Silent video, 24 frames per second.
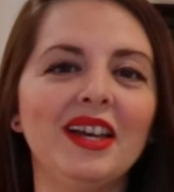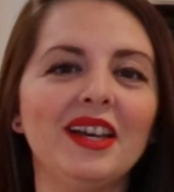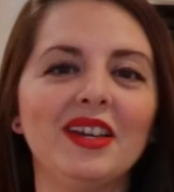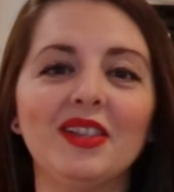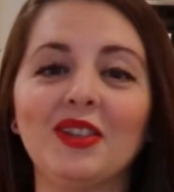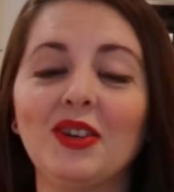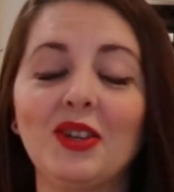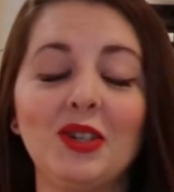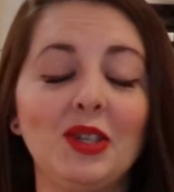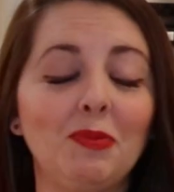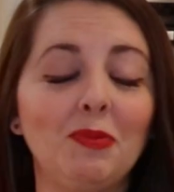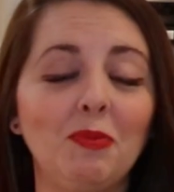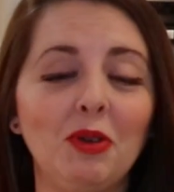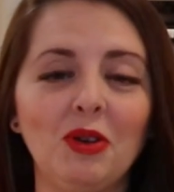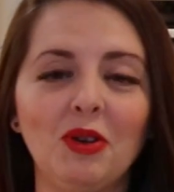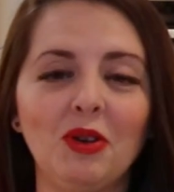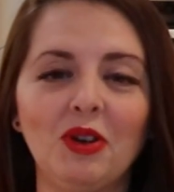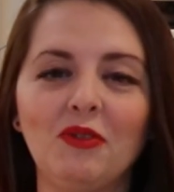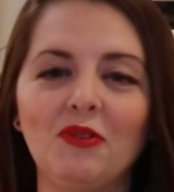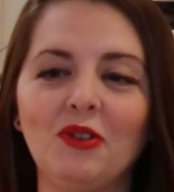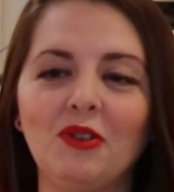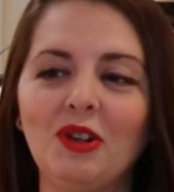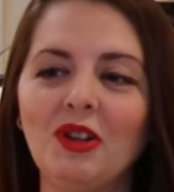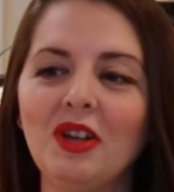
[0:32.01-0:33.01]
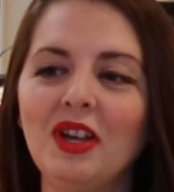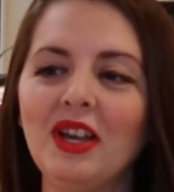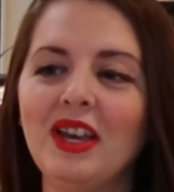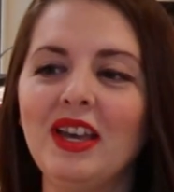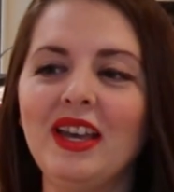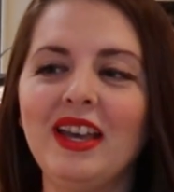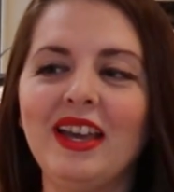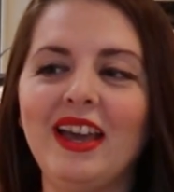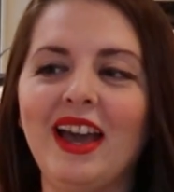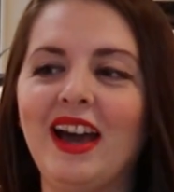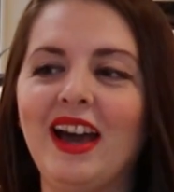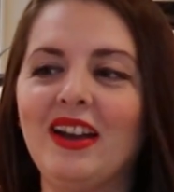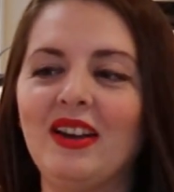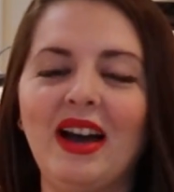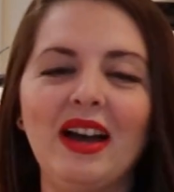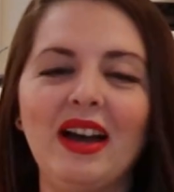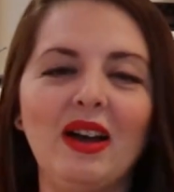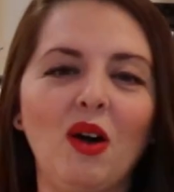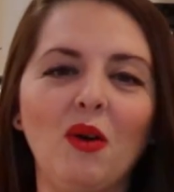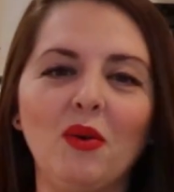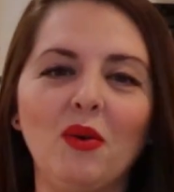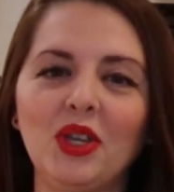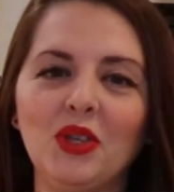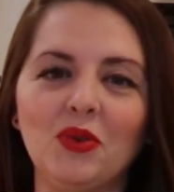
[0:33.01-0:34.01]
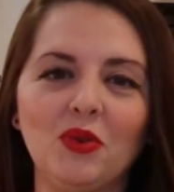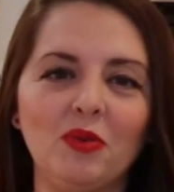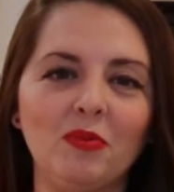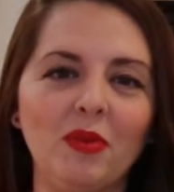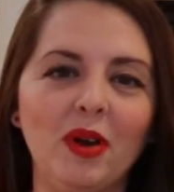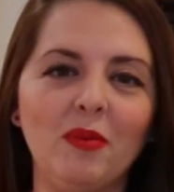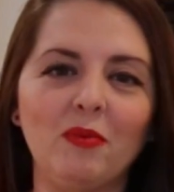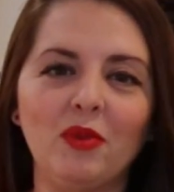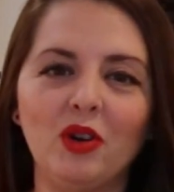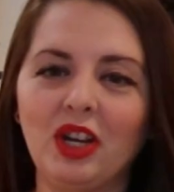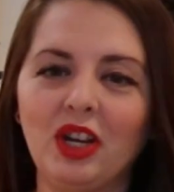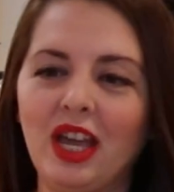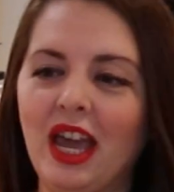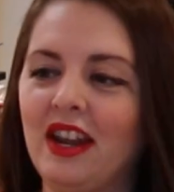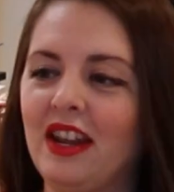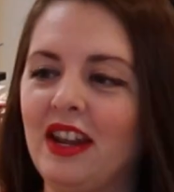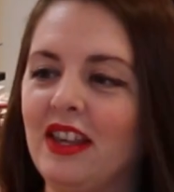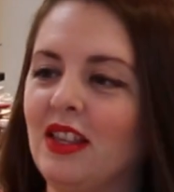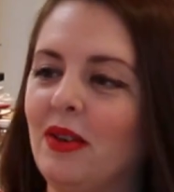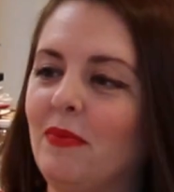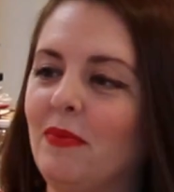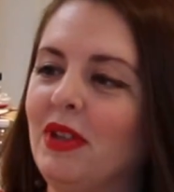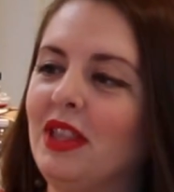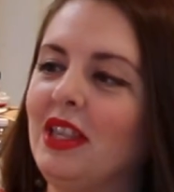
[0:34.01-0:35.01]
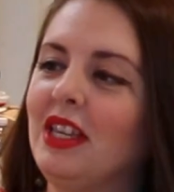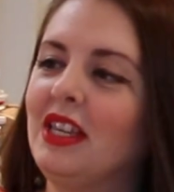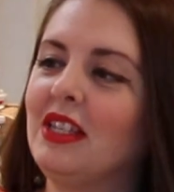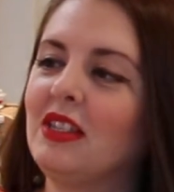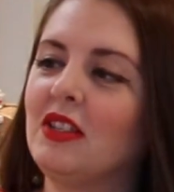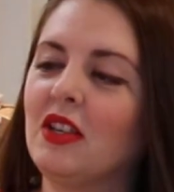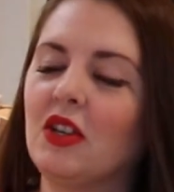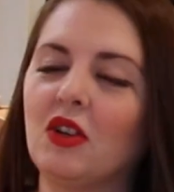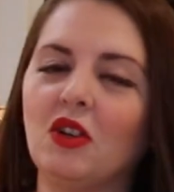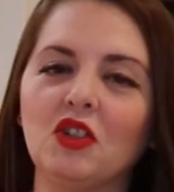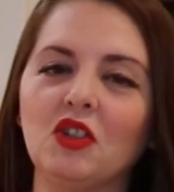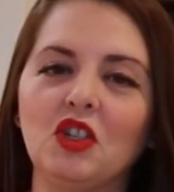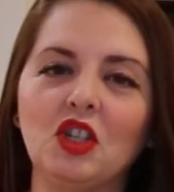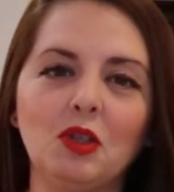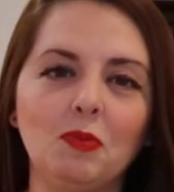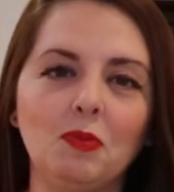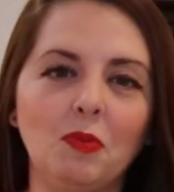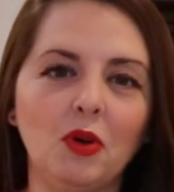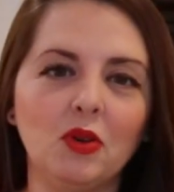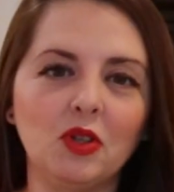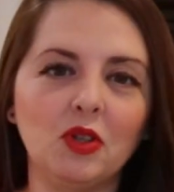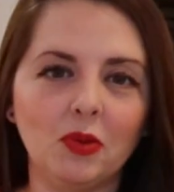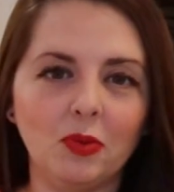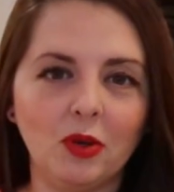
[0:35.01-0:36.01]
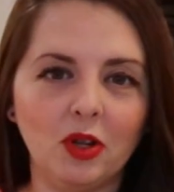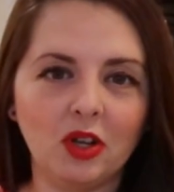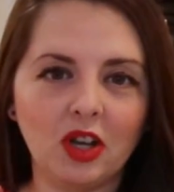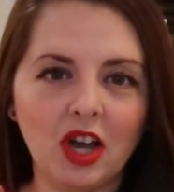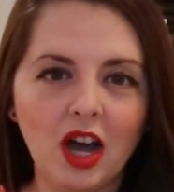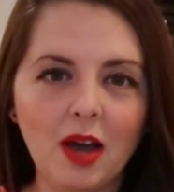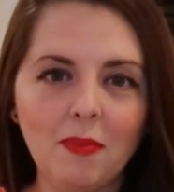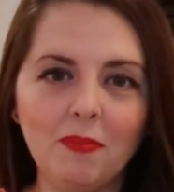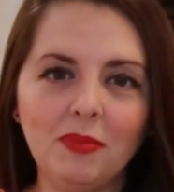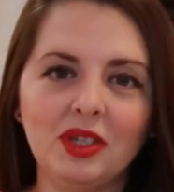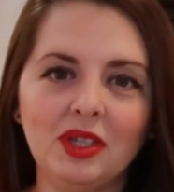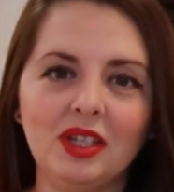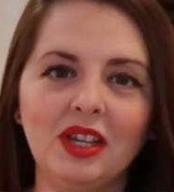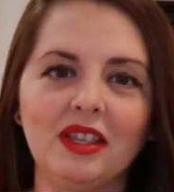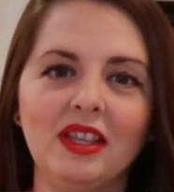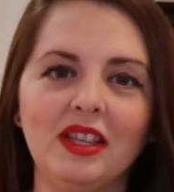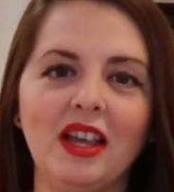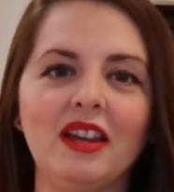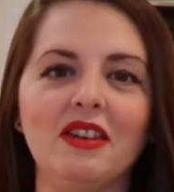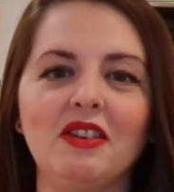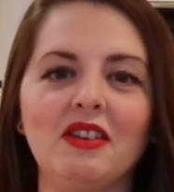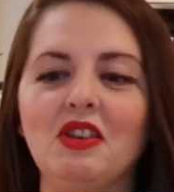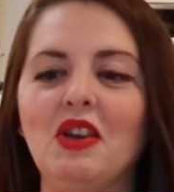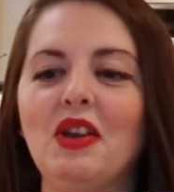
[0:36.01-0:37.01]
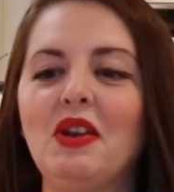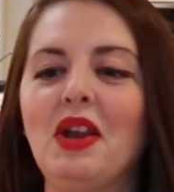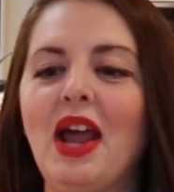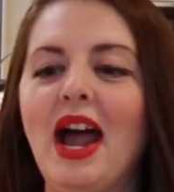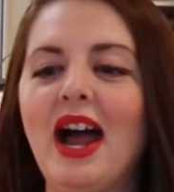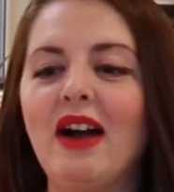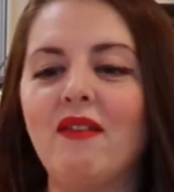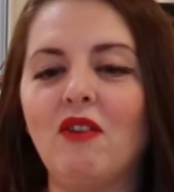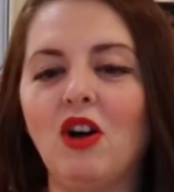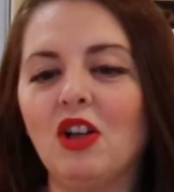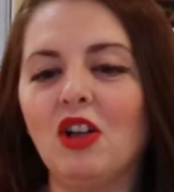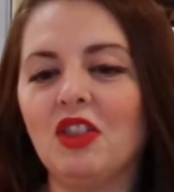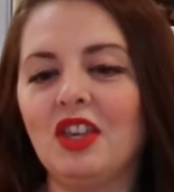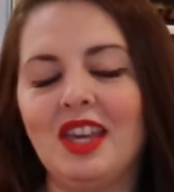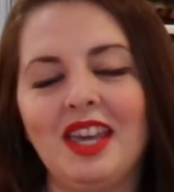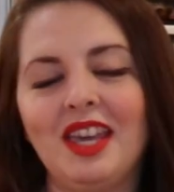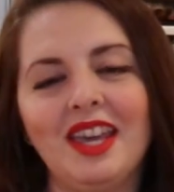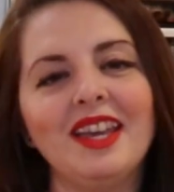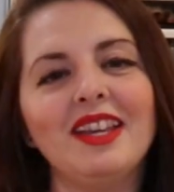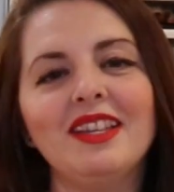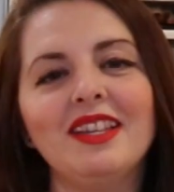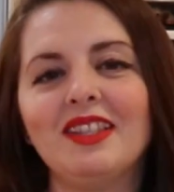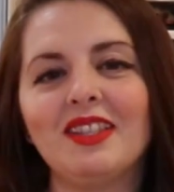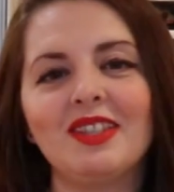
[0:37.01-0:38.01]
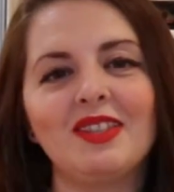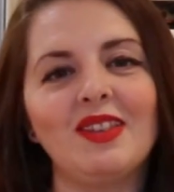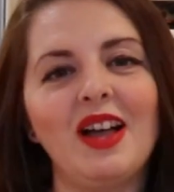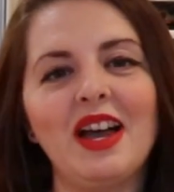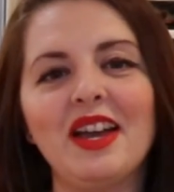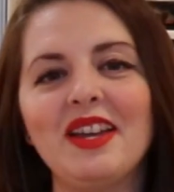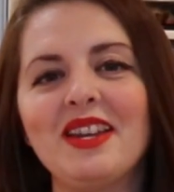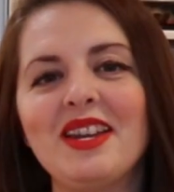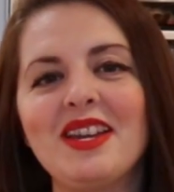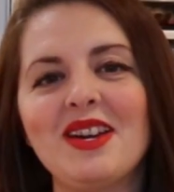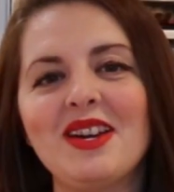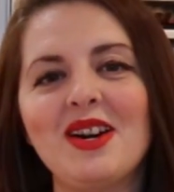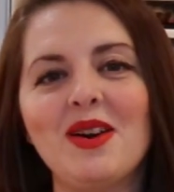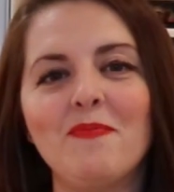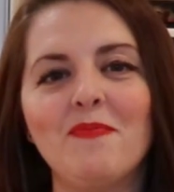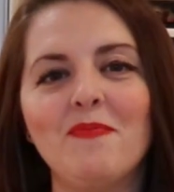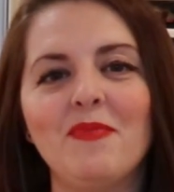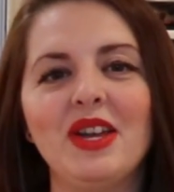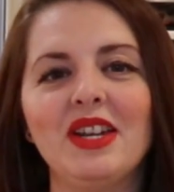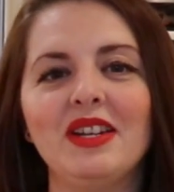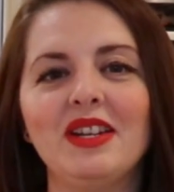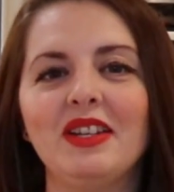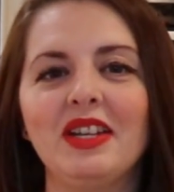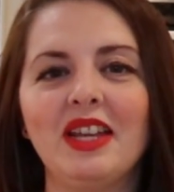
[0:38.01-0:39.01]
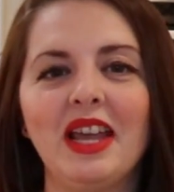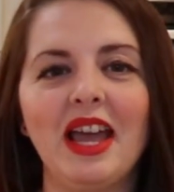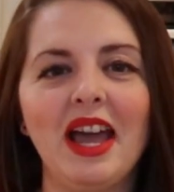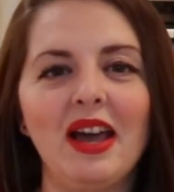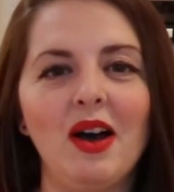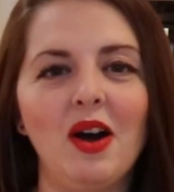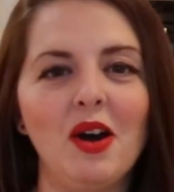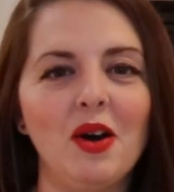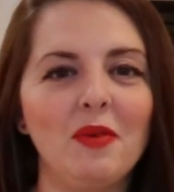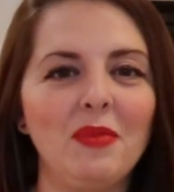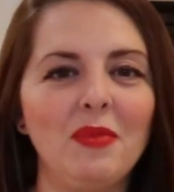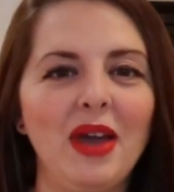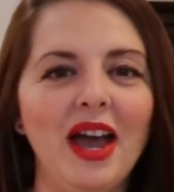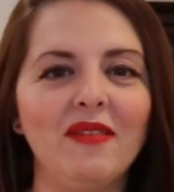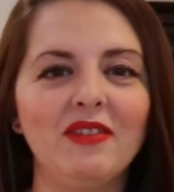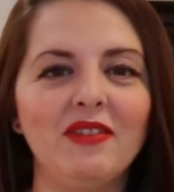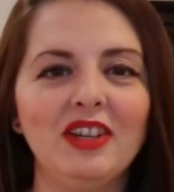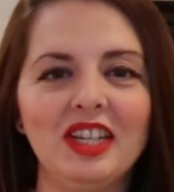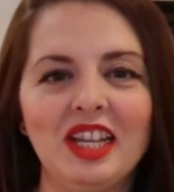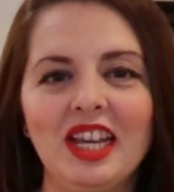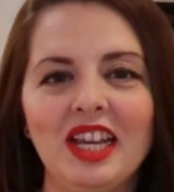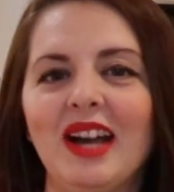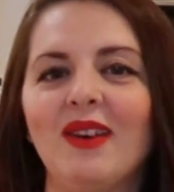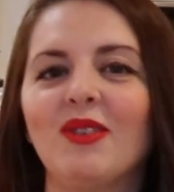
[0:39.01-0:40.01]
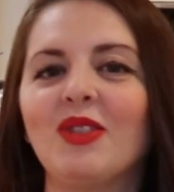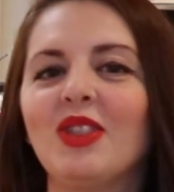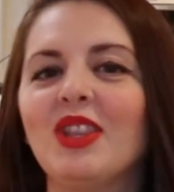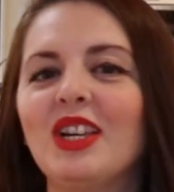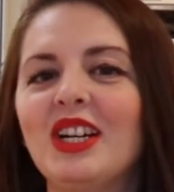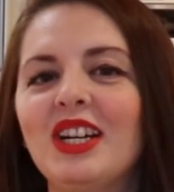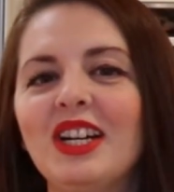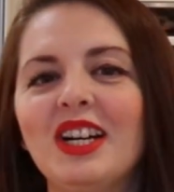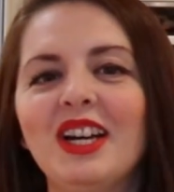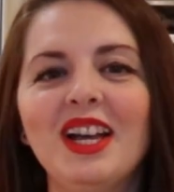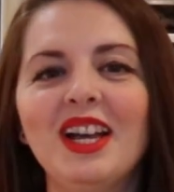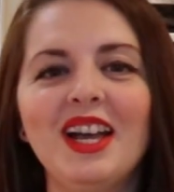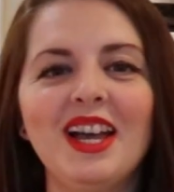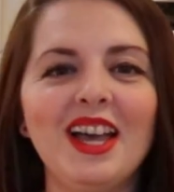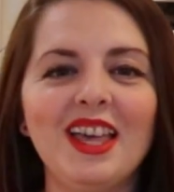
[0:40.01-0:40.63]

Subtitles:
It looks beautiful, and I always remember getting them in these little disposable cups, and then you'd have all the kids lining up and handing out the